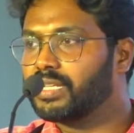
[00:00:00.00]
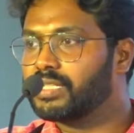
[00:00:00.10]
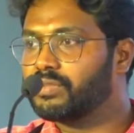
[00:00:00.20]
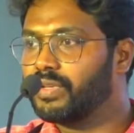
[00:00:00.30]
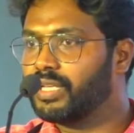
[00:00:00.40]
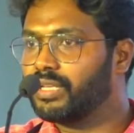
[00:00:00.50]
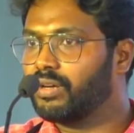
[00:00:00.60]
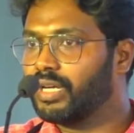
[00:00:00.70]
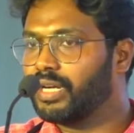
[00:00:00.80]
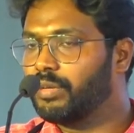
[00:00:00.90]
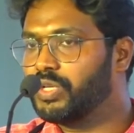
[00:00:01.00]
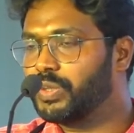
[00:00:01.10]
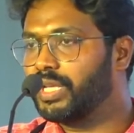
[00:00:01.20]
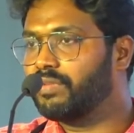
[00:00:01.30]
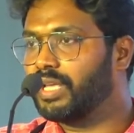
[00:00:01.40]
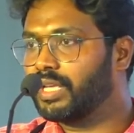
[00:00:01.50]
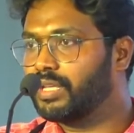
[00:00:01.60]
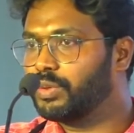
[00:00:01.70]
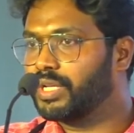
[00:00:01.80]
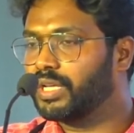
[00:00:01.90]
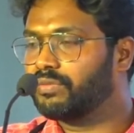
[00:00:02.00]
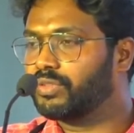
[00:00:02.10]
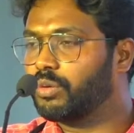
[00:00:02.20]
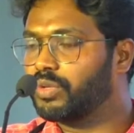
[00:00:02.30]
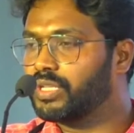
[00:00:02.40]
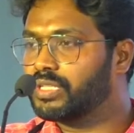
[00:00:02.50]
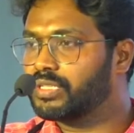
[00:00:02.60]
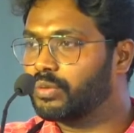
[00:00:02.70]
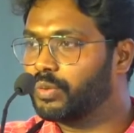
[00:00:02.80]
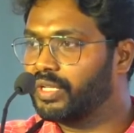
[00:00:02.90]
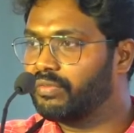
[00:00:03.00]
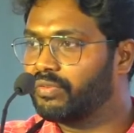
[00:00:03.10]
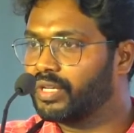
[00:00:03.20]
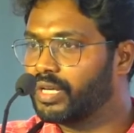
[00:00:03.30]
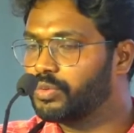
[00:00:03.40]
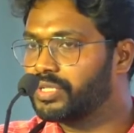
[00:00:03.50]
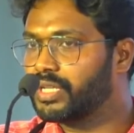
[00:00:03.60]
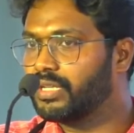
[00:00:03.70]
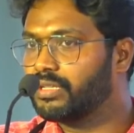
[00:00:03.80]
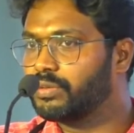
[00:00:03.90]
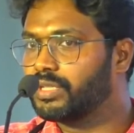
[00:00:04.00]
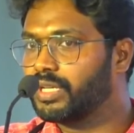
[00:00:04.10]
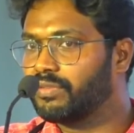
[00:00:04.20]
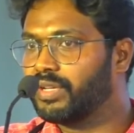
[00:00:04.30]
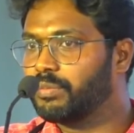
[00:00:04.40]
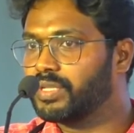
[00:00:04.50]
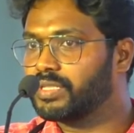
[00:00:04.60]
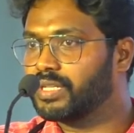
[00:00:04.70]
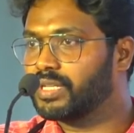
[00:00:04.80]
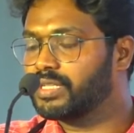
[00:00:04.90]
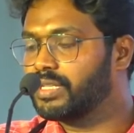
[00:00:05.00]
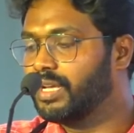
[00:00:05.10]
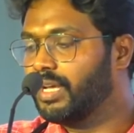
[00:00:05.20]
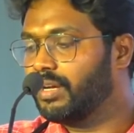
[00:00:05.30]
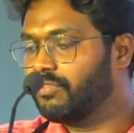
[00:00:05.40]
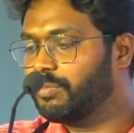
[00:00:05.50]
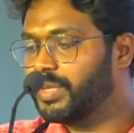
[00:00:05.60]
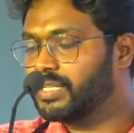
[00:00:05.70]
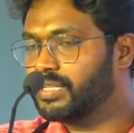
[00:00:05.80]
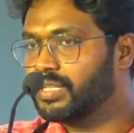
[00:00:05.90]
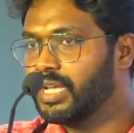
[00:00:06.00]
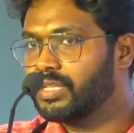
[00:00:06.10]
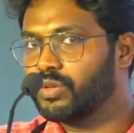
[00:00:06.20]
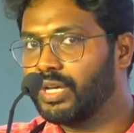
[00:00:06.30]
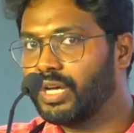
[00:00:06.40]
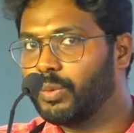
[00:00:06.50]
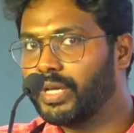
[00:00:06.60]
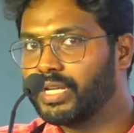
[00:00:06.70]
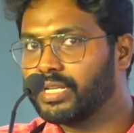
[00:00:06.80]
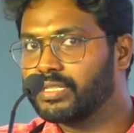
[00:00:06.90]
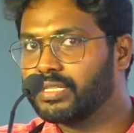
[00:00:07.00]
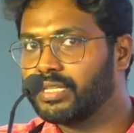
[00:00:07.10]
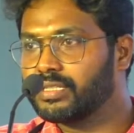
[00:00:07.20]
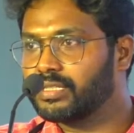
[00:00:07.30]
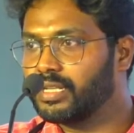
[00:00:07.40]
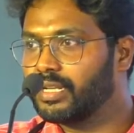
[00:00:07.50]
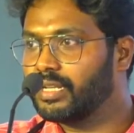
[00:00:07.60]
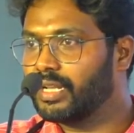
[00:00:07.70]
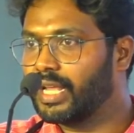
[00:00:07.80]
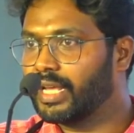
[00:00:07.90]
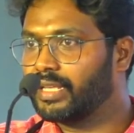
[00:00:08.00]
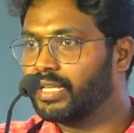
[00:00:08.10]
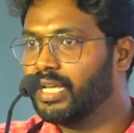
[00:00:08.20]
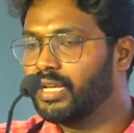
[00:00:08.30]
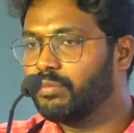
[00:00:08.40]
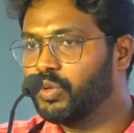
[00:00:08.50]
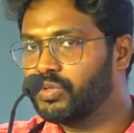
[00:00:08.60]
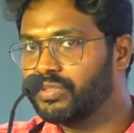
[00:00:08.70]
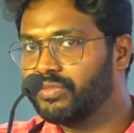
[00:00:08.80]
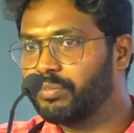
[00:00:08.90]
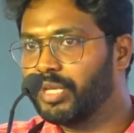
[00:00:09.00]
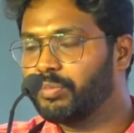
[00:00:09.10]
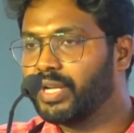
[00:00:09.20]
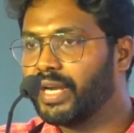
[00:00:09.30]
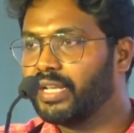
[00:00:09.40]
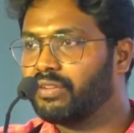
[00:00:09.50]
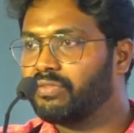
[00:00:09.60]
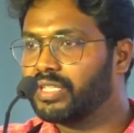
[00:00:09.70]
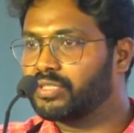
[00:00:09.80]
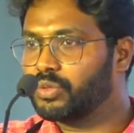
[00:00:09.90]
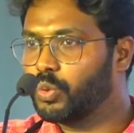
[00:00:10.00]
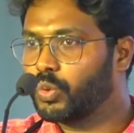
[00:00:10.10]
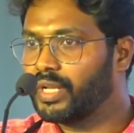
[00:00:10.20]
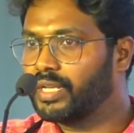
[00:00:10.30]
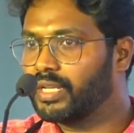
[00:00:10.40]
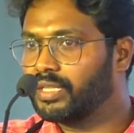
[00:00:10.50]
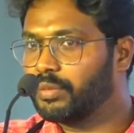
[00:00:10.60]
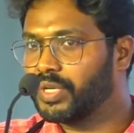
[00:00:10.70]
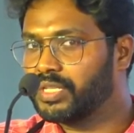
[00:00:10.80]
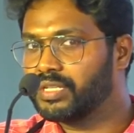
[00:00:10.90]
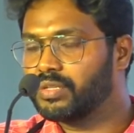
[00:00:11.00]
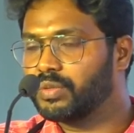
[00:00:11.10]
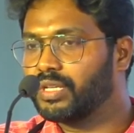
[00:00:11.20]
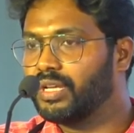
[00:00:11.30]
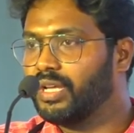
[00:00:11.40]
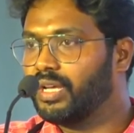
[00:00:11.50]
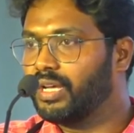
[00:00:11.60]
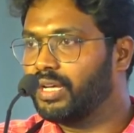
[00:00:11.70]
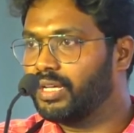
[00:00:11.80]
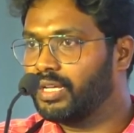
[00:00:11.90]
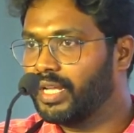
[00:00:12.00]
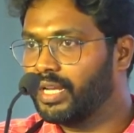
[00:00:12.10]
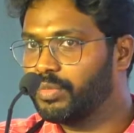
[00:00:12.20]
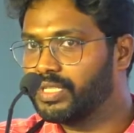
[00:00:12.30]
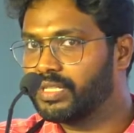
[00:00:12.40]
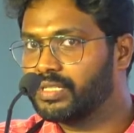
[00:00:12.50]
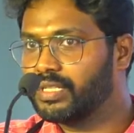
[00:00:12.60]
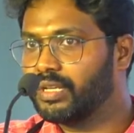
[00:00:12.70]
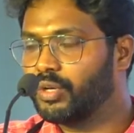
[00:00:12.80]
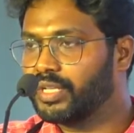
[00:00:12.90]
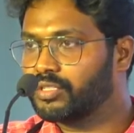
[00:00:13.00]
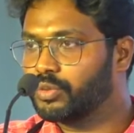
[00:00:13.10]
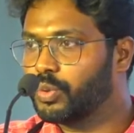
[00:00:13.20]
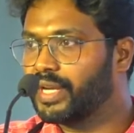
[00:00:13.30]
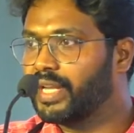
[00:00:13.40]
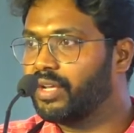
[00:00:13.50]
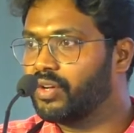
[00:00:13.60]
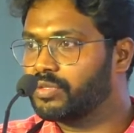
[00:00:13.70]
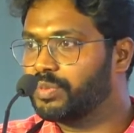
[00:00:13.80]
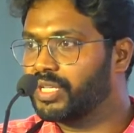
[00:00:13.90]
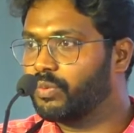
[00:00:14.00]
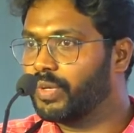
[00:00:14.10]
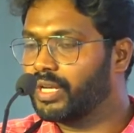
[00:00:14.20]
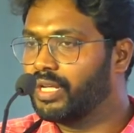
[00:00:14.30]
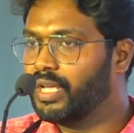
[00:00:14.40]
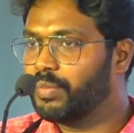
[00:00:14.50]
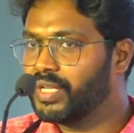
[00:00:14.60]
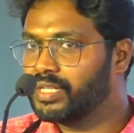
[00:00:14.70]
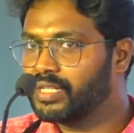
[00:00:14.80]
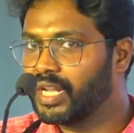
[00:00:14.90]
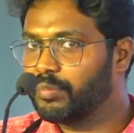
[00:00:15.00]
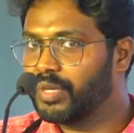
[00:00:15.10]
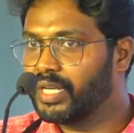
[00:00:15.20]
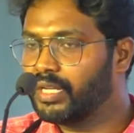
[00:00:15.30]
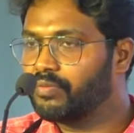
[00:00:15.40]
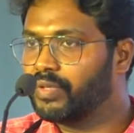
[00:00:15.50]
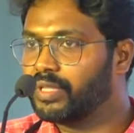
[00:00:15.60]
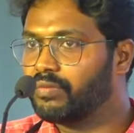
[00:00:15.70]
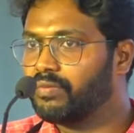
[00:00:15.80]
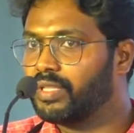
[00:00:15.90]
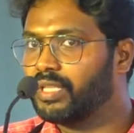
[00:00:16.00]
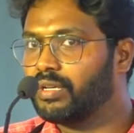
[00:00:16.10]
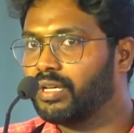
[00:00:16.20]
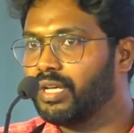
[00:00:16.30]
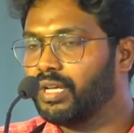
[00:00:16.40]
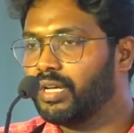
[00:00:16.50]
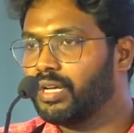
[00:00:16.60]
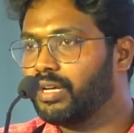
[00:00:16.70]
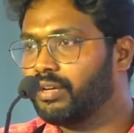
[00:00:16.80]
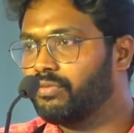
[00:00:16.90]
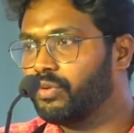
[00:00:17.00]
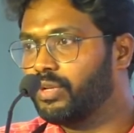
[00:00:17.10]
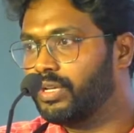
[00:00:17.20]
are able to give the acute care of thrombolysis only for around 10 to 35% of patients. So the awareness is still lacking. Most of the people identify stroke late and they're present to an emergency or a stroke ready hospital where patients can be dealt with the full